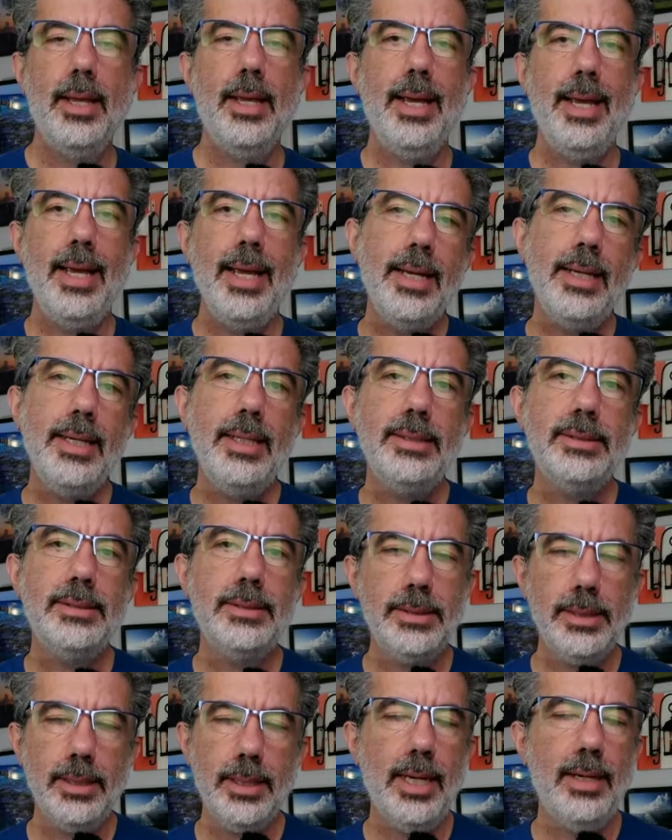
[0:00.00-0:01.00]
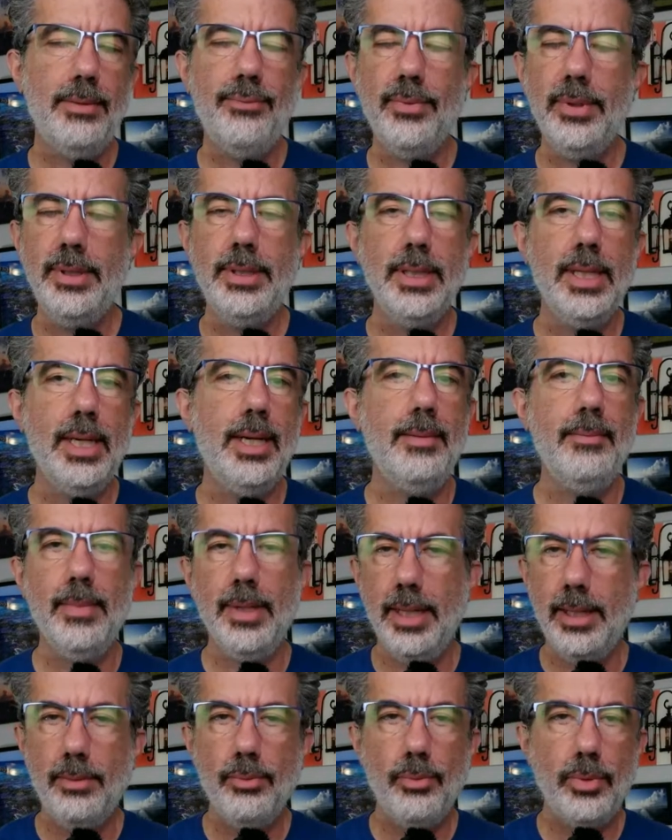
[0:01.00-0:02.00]
every time,
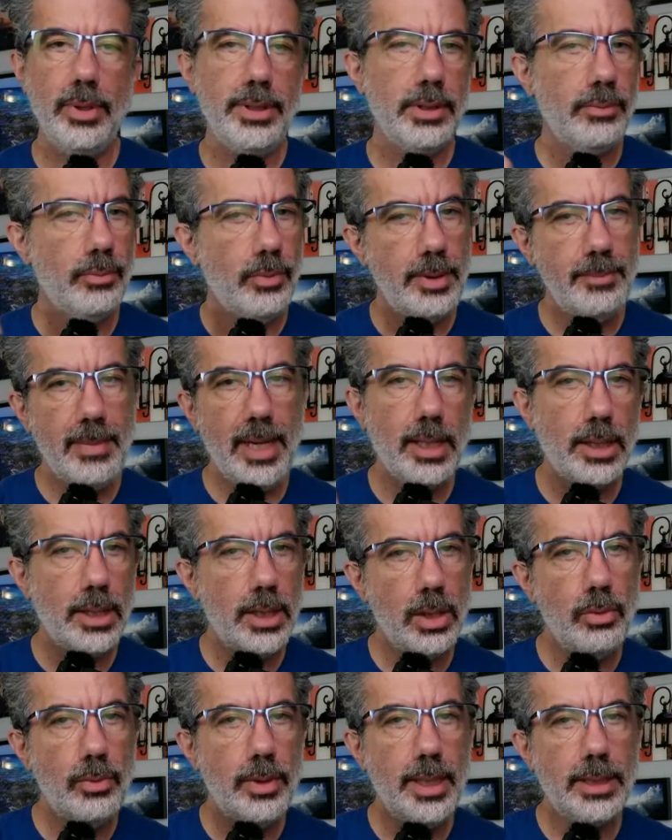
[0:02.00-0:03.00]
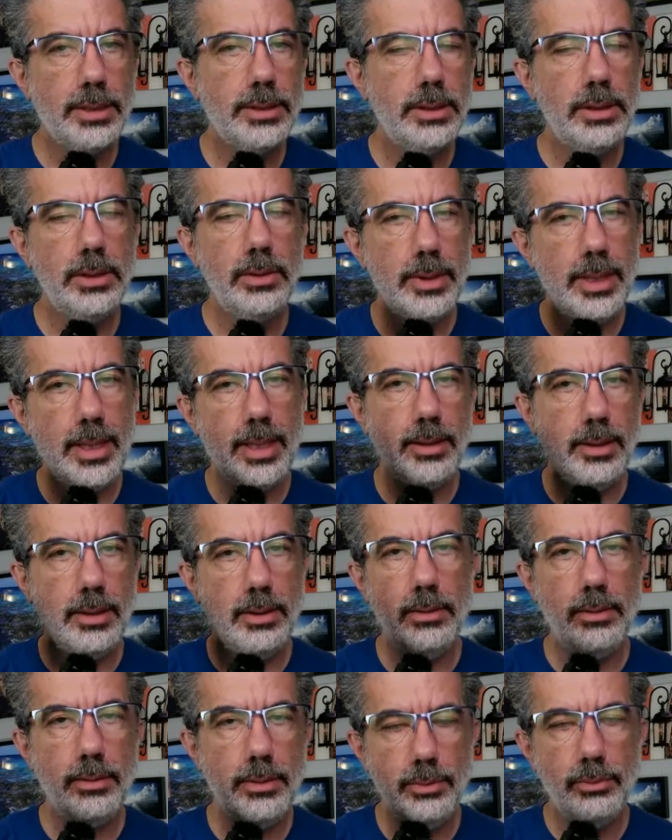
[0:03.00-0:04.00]
like we make a note next to you that
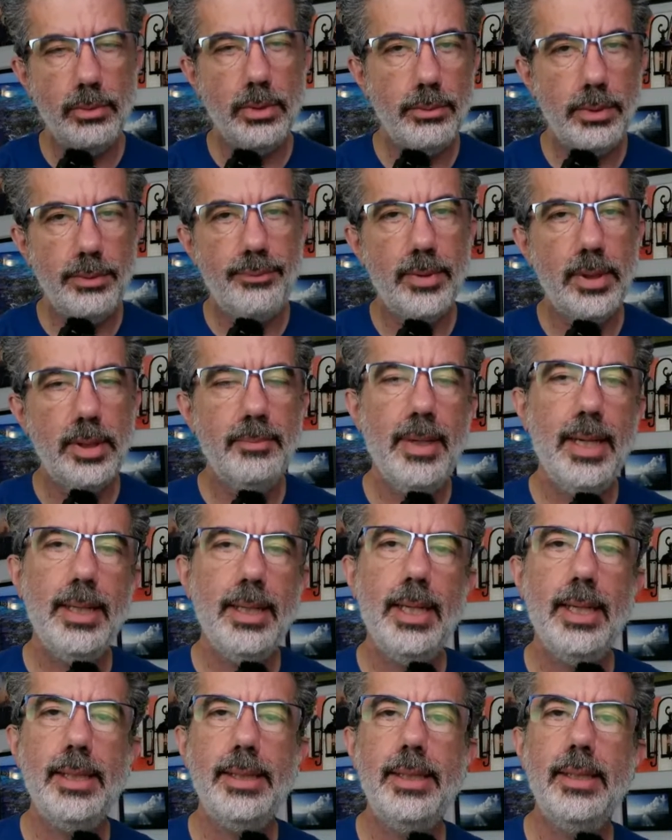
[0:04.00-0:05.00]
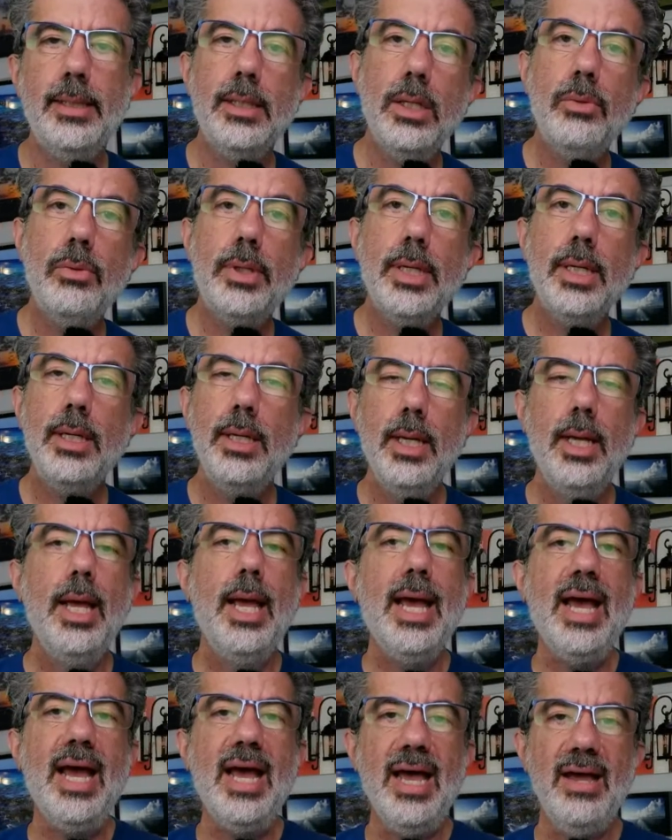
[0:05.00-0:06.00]
you were referred by La Lita Loca,
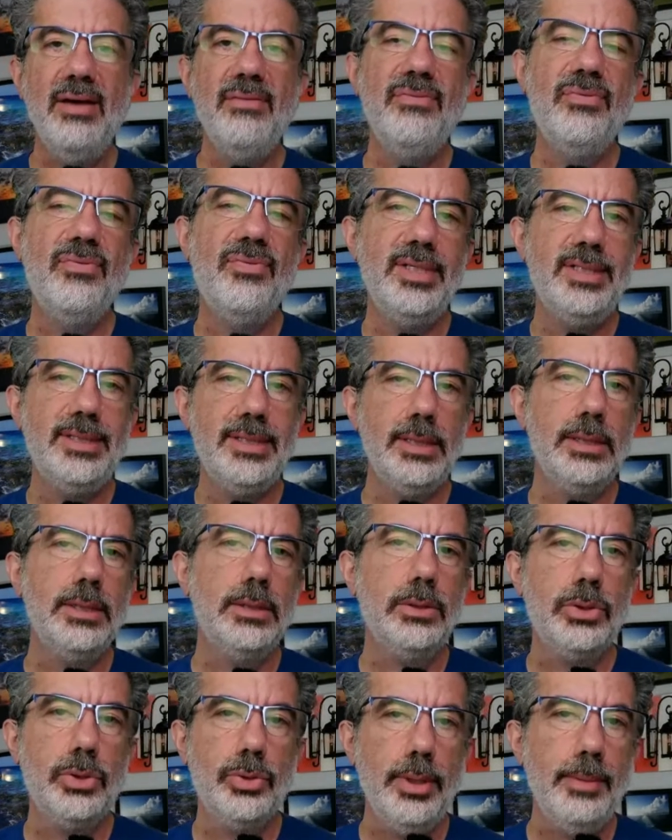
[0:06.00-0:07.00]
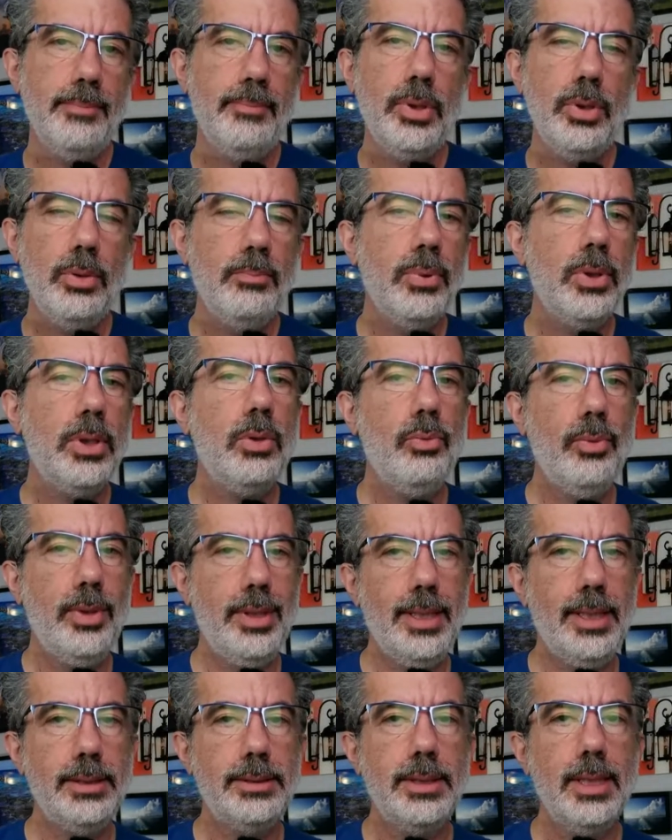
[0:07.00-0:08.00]
every single trip you book
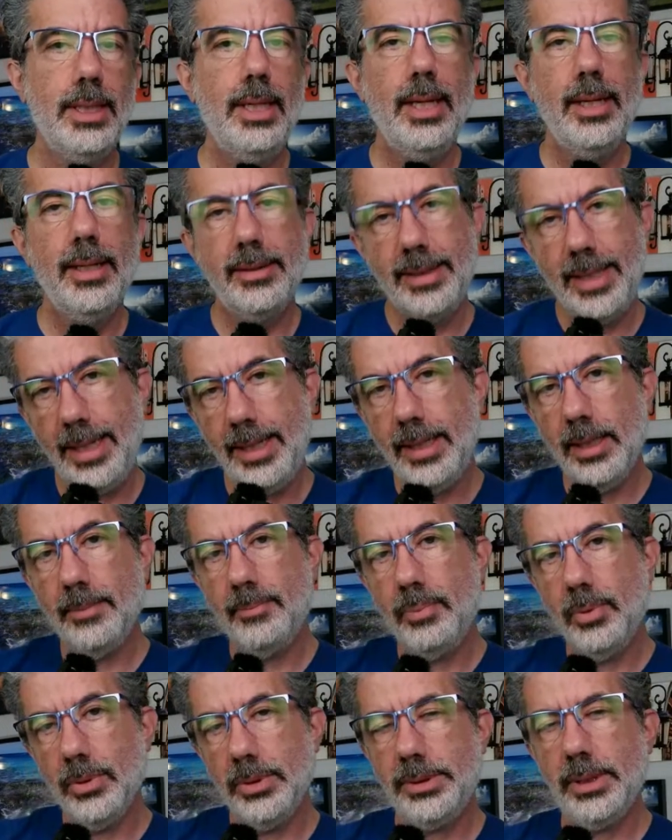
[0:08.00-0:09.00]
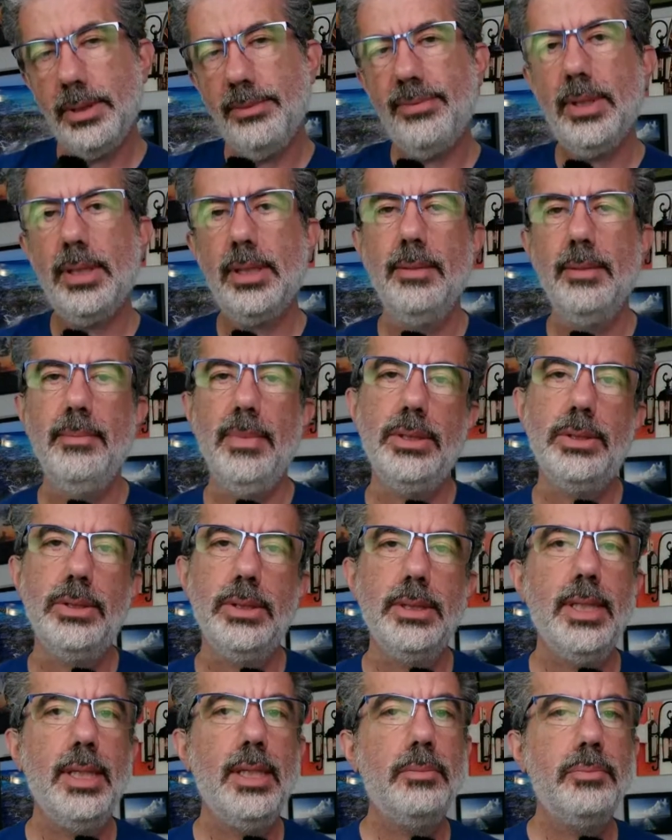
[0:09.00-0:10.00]
with us, they get a portion of our
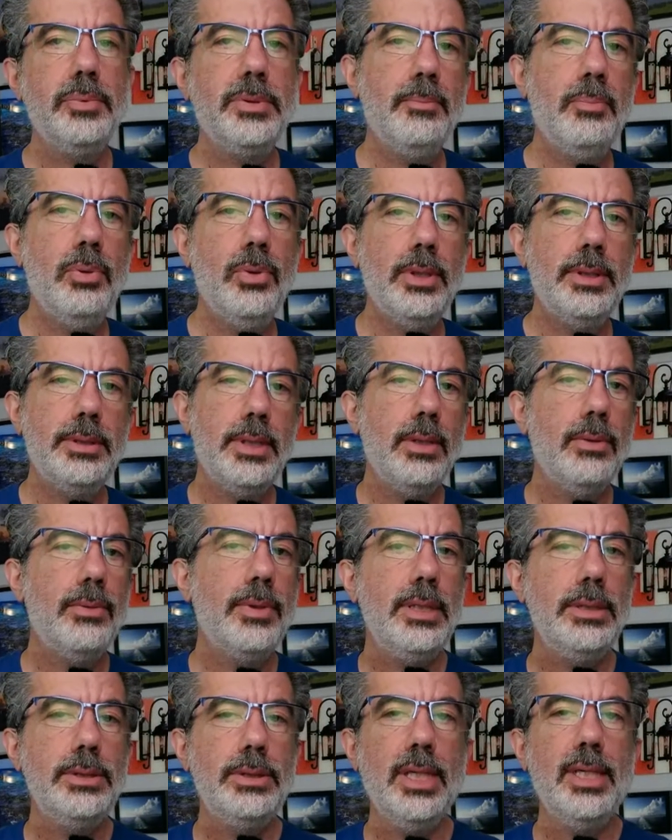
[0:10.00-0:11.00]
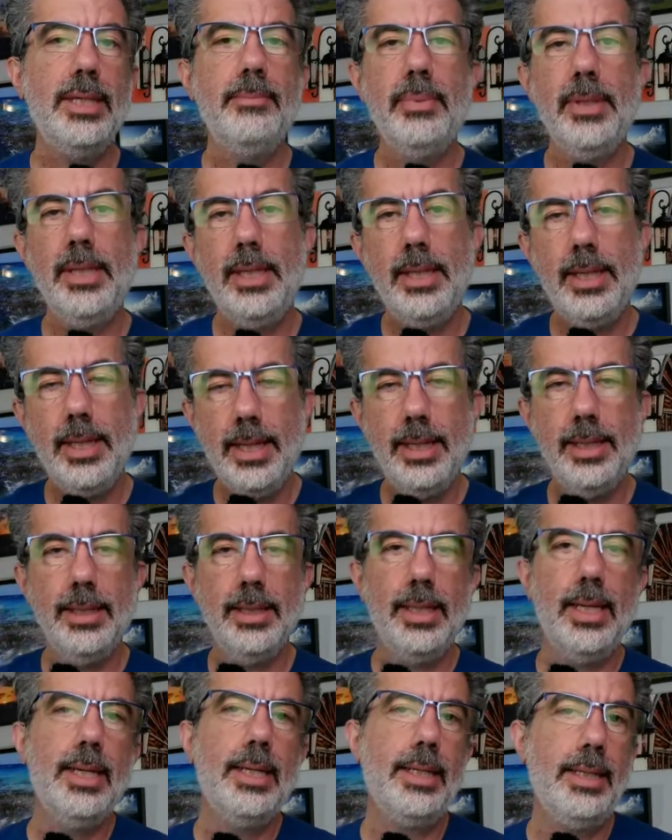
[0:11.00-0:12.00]
commission to help support Tony, Jenny B, and
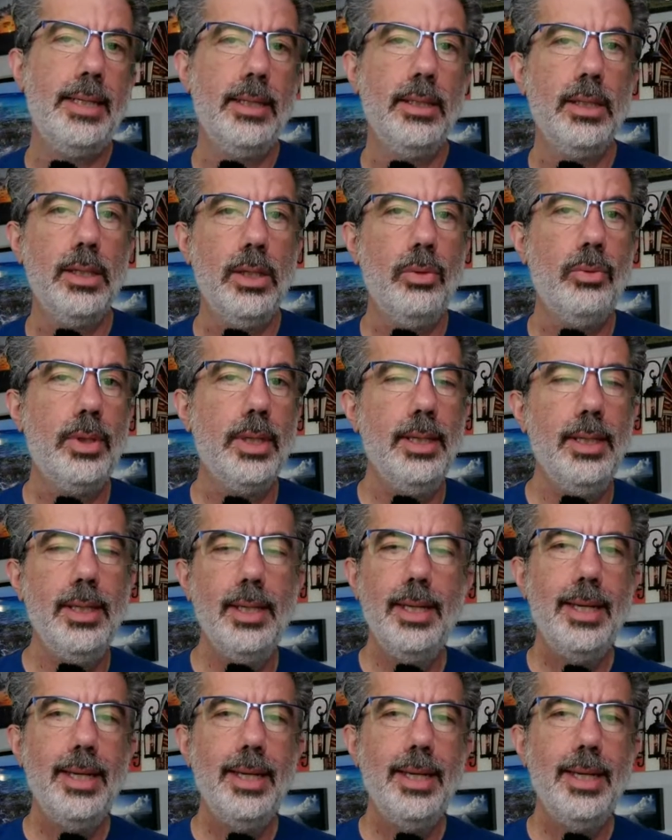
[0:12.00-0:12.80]
Lalita Loca.